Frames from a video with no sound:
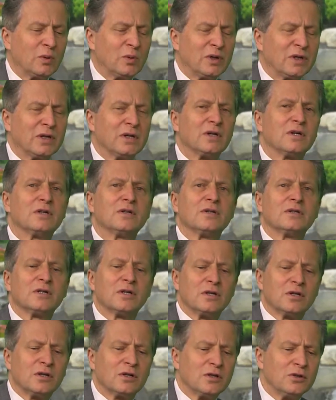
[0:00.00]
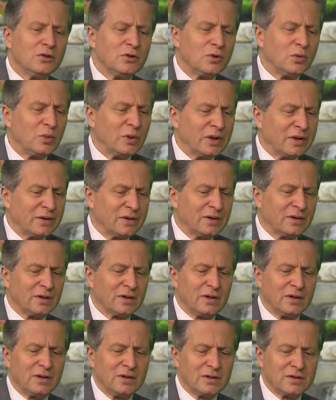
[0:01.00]
what we can conclude
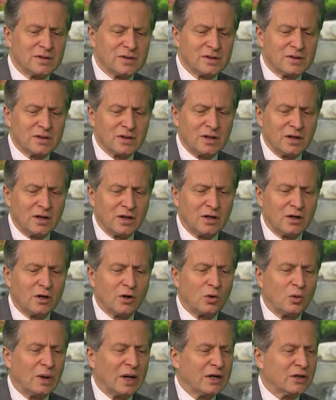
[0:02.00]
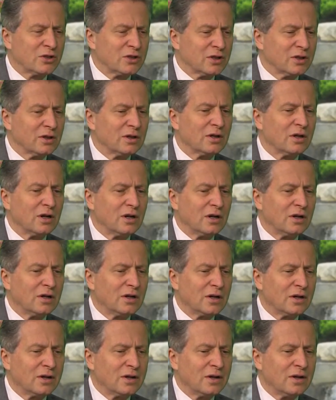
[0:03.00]
with is a correction
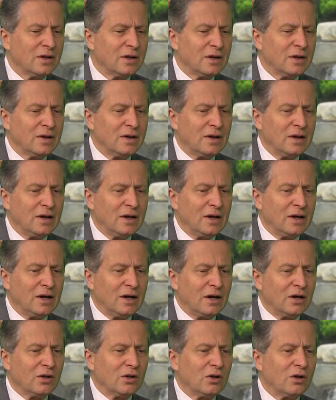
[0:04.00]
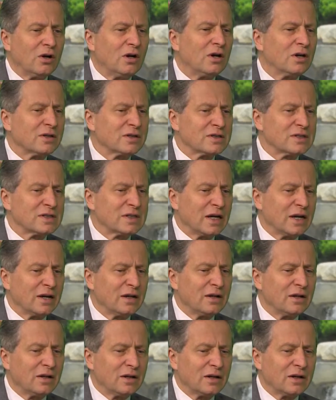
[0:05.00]
on a
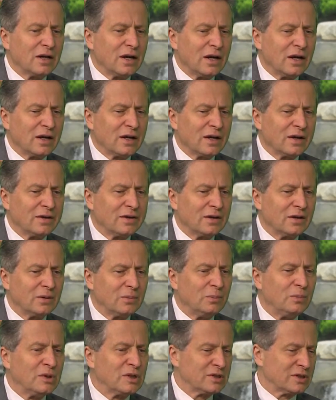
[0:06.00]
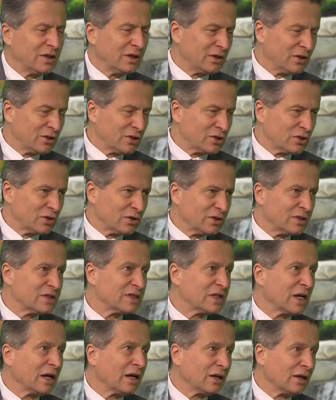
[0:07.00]
long-standing and I think misunderstood
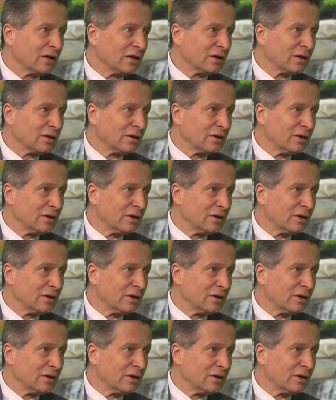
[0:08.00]
saying.